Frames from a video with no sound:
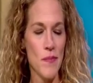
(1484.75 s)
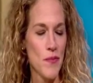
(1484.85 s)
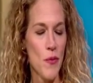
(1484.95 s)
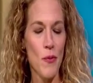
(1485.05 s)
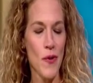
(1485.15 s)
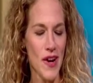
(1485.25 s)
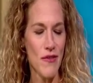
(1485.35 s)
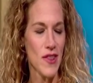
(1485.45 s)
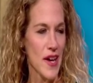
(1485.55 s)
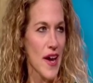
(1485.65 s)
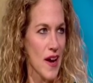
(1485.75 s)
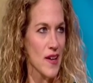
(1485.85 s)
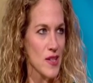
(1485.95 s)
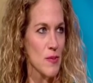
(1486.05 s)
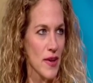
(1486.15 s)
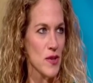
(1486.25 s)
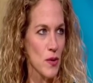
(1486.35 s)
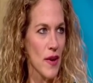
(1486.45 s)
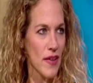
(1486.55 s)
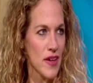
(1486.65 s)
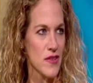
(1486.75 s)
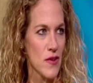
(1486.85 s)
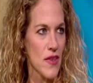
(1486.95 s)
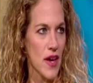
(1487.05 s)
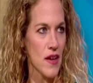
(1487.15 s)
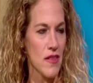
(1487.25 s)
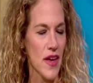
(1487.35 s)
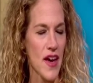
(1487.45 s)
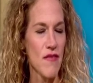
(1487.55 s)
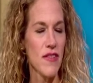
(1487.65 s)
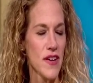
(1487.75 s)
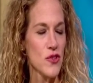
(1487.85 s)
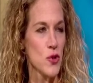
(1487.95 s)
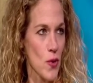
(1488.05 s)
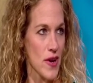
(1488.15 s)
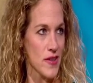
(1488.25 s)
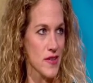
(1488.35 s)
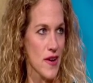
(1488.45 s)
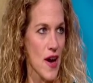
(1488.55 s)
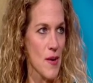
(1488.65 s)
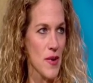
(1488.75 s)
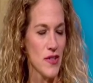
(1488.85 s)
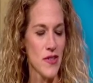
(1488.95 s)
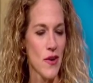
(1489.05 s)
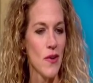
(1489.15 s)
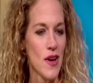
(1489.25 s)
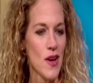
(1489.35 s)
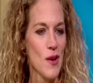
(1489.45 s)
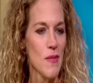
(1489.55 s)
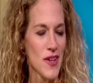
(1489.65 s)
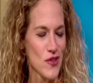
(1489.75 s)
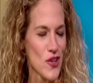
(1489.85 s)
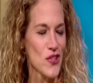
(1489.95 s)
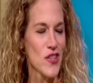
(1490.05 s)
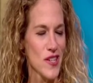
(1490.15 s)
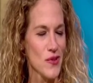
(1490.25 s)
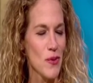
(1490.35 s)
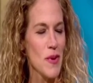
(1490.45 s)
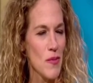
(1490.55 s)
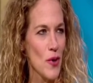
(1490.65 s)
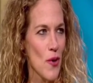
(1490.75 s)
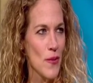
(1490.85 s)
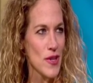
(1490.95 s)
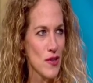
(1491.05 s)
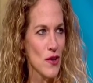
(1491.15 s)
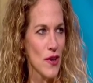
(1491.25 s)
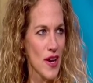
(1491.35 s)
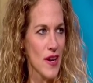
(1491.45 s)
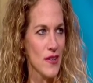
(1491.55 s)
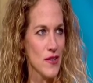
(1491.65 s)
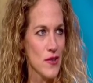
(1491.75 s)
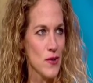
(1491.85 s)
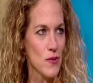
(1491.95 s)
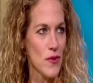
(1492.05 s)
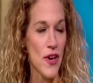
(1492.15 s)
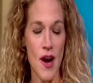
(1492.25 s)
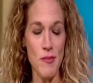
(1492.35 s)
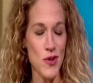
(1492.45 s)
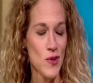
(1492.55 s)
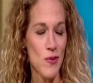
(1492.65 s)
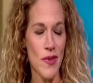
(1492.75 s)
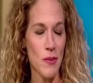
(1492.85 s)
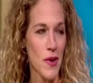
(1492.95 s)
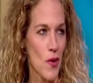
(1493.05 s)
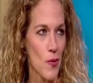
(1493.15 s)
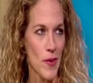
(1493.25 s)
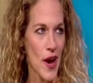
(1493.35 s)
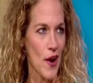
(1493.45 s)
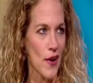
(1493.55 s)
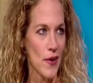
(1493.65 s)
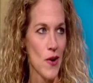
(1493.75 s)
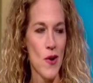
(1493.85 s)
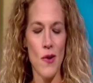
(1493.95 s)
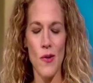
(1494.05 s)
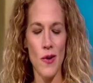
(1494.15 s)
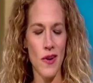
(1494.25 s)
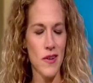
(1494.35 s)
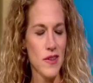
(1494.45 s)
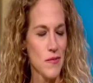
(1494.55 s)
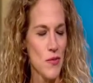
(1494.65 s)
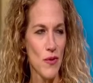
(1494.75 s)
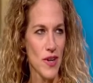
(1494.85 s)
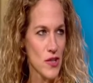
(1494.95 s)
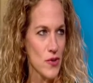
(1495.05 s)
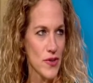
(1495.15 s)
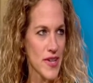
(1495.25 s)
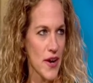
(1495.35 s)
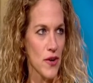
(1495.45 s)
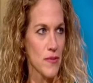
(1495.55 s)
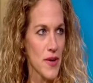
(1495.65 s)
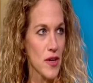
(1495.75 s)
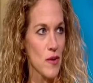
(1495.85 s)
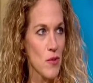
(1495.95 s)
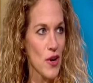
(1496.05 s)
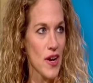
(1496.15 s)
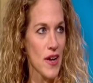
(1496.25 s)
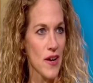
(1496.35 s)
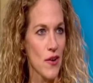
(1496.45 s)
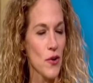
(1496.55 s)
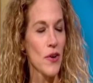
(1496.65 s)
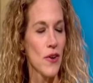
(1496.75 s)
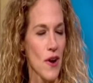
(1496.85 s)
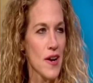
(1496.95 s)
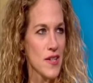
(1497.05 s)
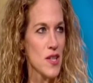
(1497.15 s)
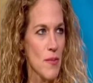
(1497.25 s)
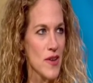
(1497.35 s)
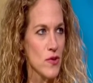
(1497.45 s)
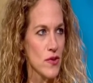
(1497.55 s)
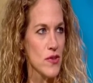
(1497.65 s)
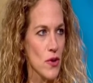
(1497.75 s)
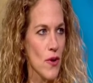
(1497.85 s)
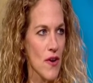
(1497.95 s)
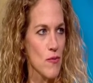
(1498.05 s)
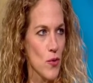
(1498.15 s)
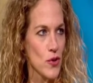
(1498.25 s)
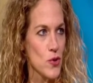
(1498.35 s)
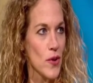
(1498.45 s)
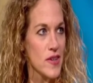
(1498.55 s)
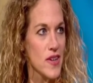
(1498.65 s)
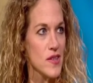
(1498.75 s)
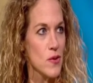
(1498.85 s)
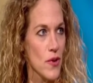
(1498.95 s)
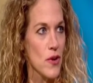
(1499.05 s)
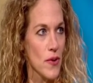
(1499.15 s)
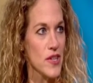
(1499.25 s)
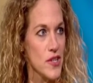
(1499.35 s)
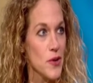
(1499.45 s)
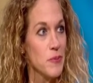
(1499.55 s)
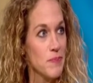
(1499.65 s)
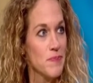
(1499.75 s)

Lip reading: whatever they can into place quickly, and so they have less choice. And so my suggestion is for people to always look into the options, whether it be home care or moving into retirement community earlier on into the puzzle, and so you have more choice as to what you want to do.